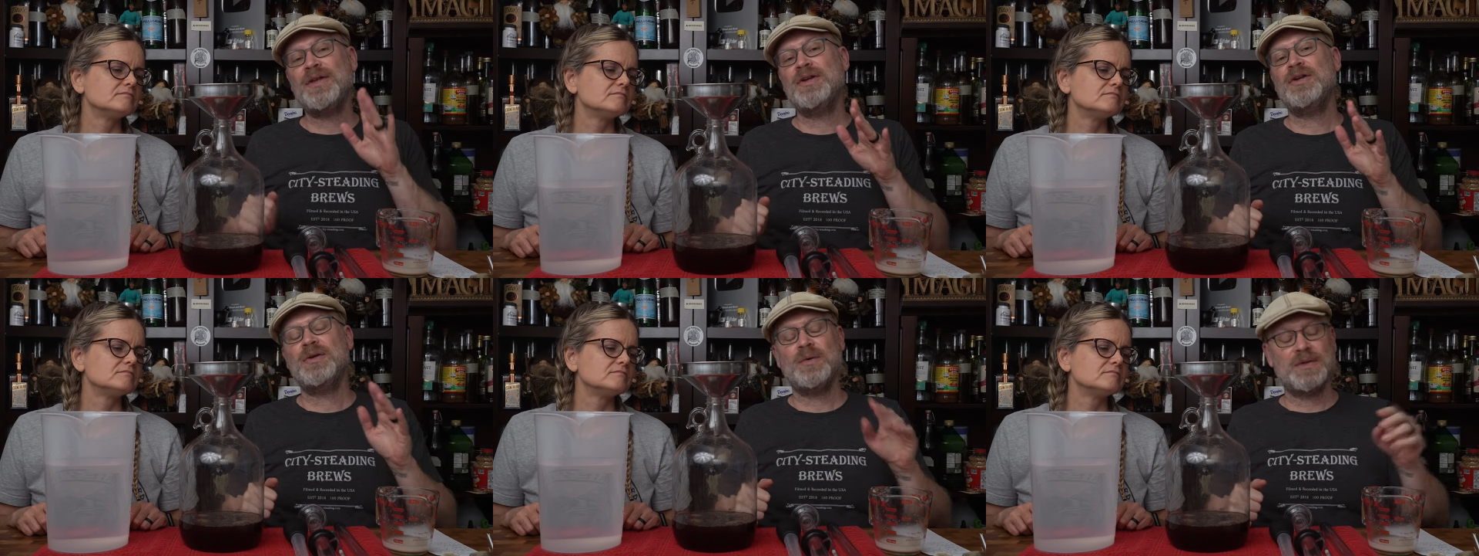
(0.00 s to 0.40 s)
Speaker 1: thing
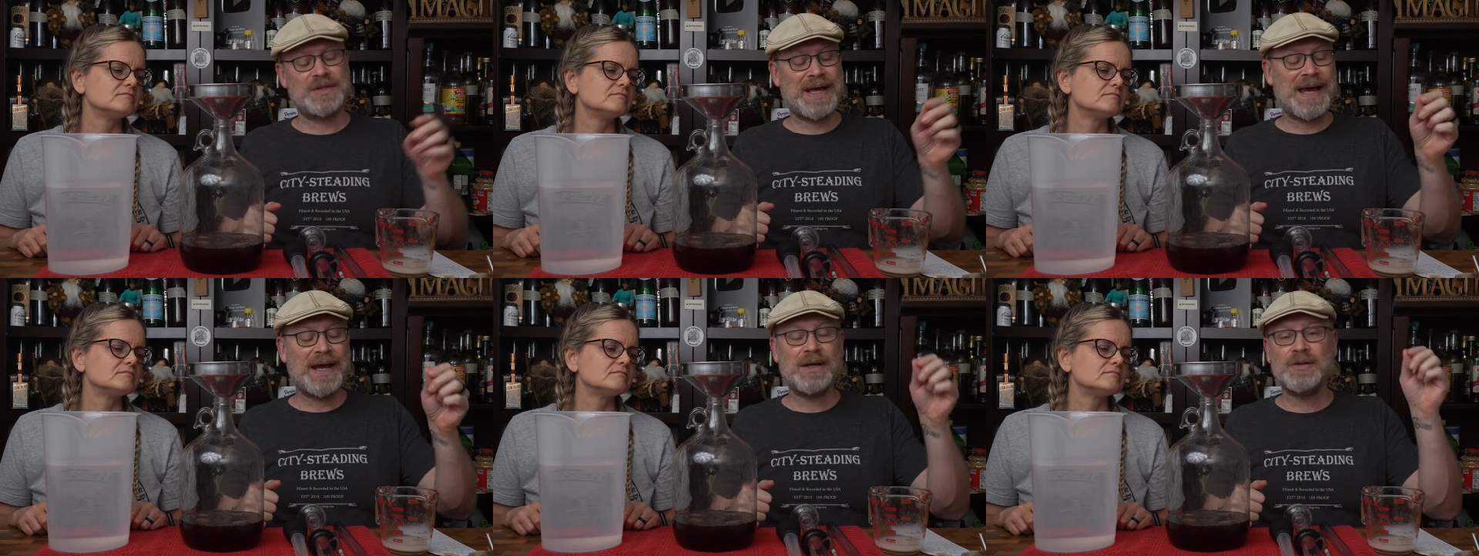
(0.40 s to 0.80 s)
to do is
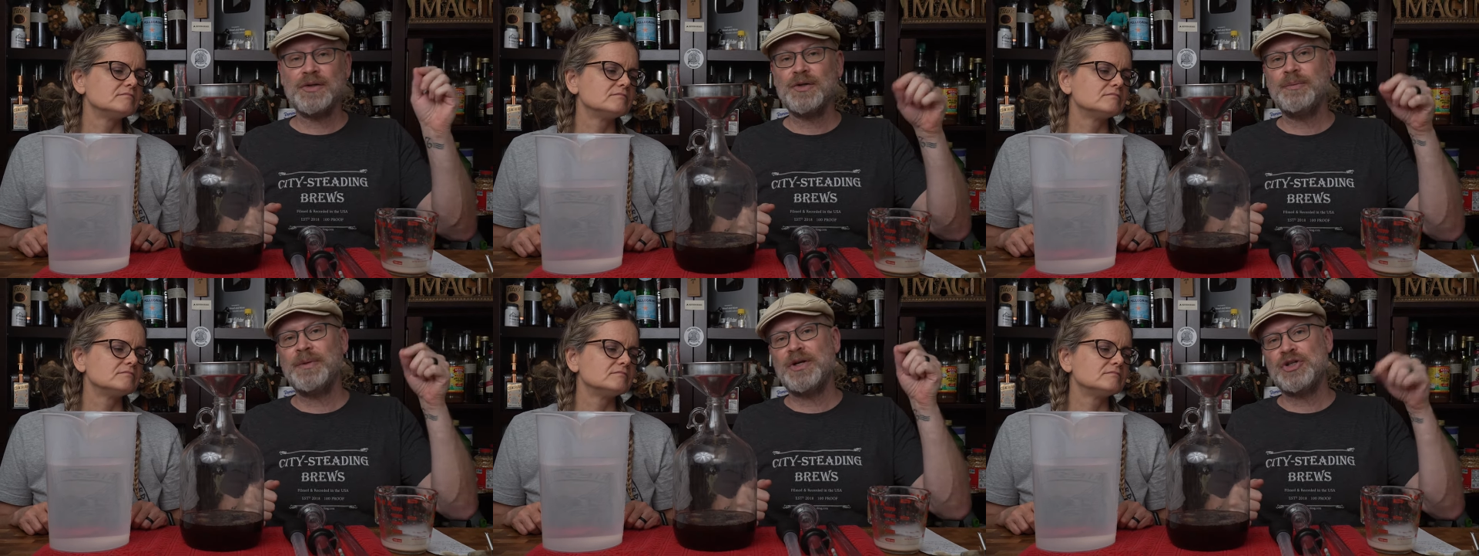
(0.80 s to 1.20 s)
add a
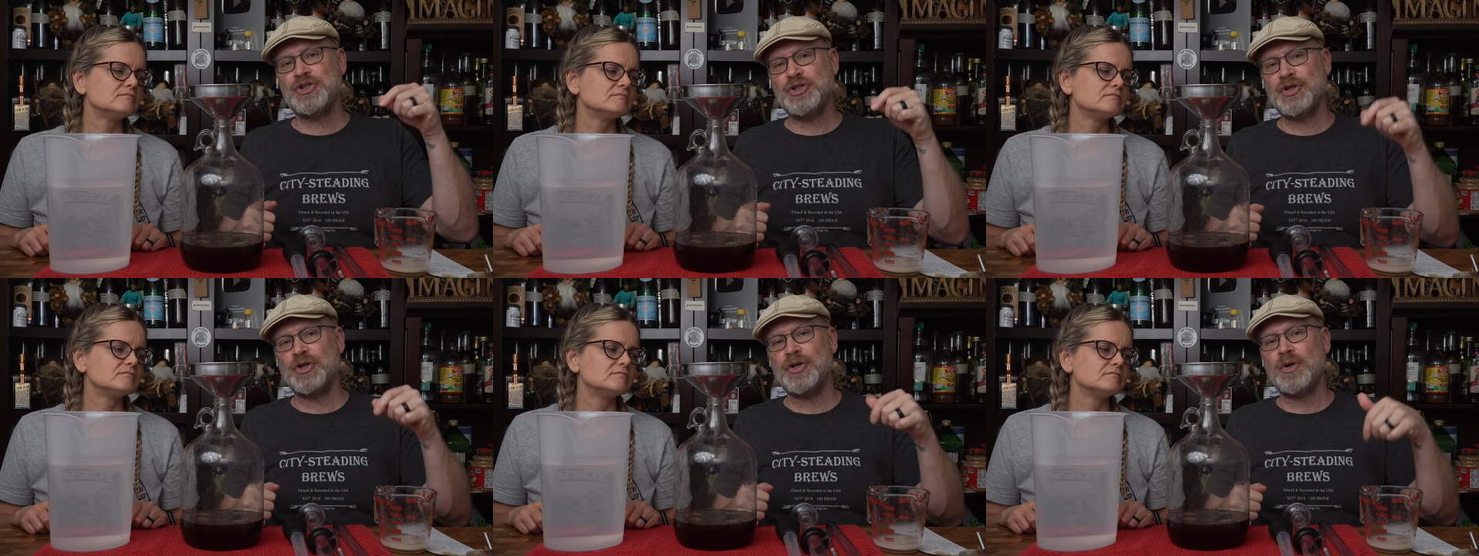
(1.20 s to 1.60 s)
little bit of
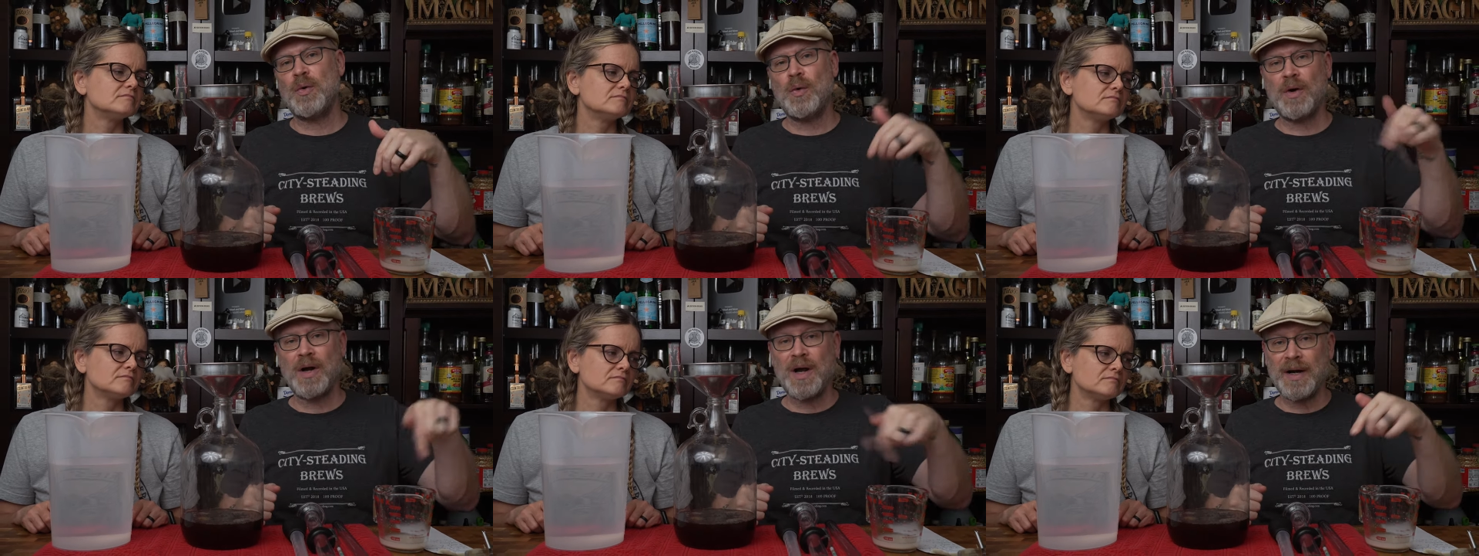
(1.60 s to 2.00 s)
sugar
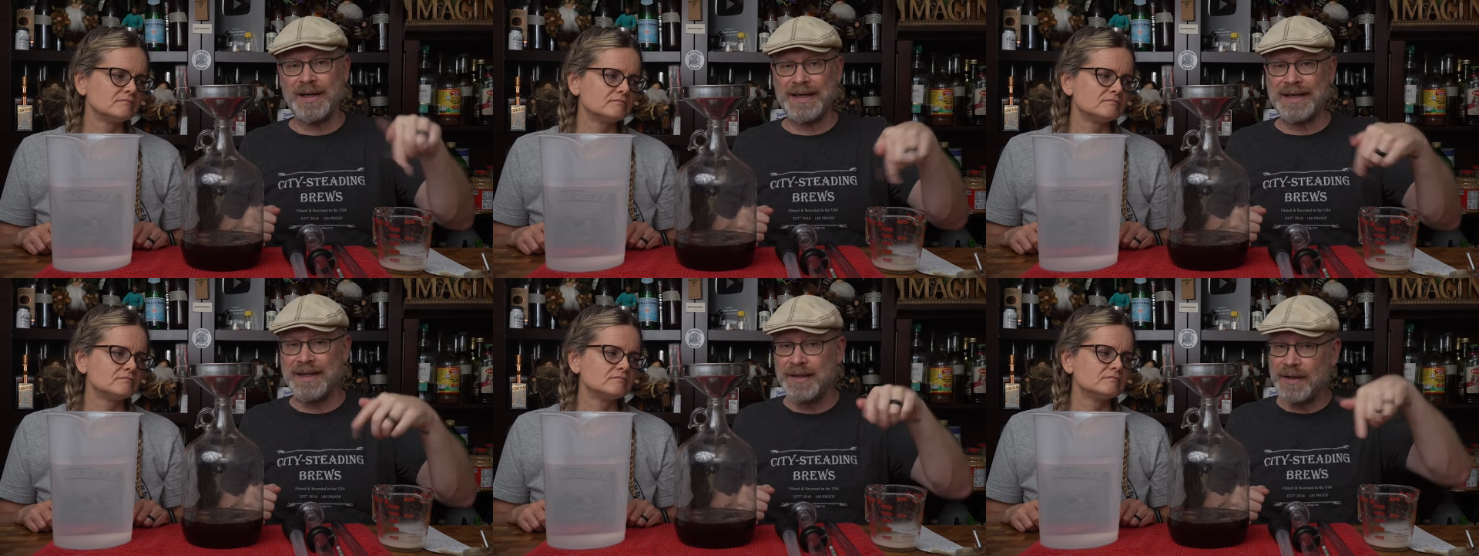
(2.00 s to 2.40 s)
or
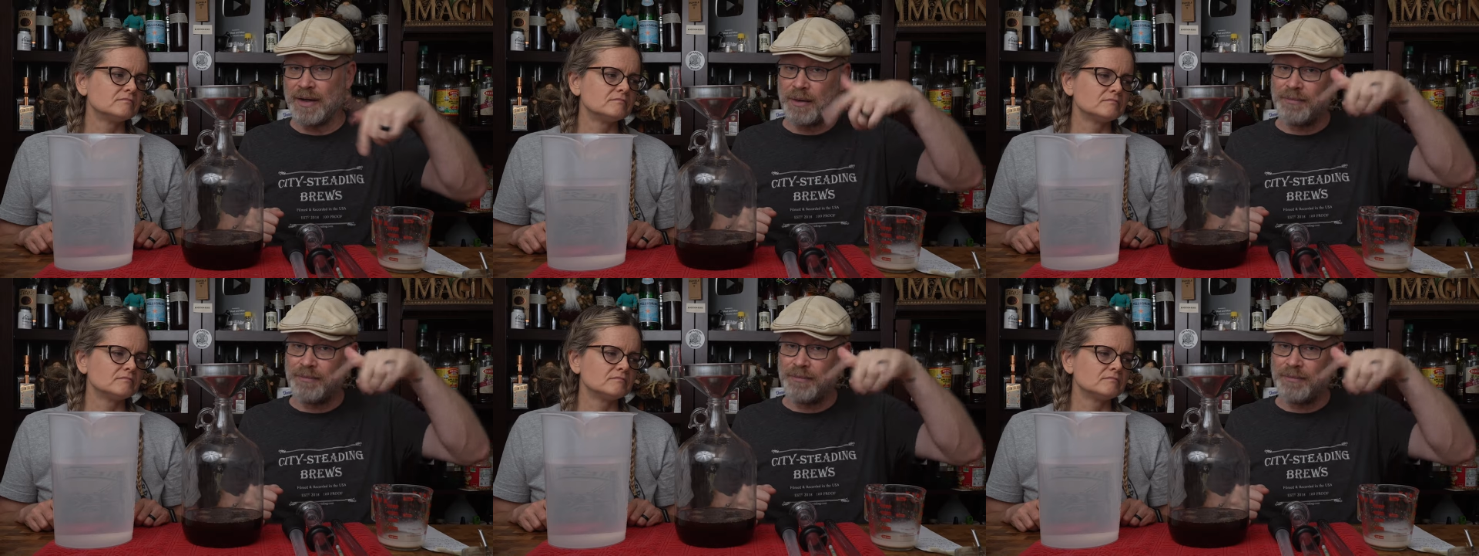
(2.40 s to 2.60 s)
honey in there,